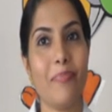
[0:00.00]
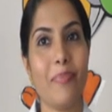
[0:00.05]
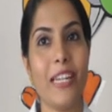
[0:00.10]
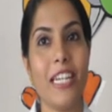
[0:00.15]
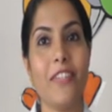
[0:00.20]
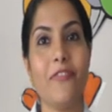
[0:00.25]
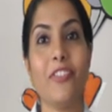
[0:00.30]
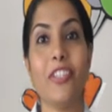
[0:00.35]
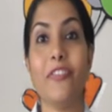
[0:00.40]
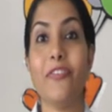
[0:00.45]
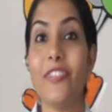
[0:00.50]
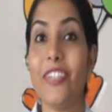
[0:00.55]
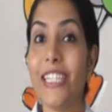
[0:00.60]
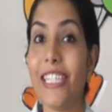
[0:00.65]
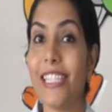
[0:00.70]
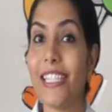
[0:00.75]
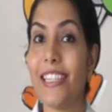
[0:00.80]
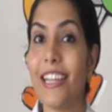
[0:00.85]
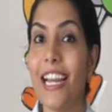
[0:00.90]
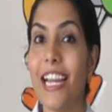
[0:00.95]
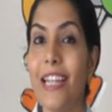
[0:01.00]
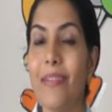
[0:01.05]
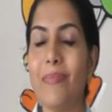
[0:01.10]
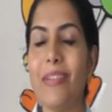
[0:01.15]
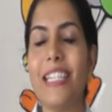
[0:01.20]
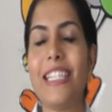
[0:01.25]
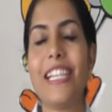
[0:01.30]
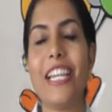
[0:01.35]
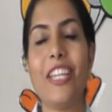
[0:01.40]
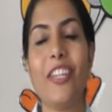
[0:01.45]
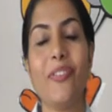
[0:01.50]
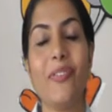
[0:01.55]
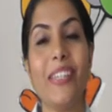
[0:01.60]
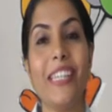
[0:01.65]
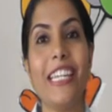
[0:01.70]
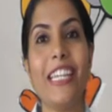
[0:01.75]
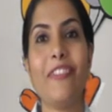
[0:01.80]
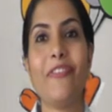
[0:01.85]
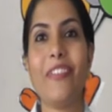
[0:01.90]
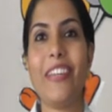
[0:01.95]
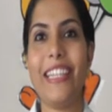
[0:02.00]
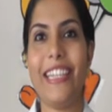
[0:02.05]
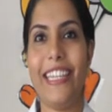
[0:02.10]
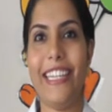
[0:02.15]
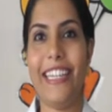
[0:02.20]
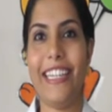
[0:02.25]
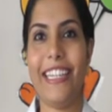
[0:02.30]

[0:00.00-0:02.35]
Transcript: for the first time is a unique feeling.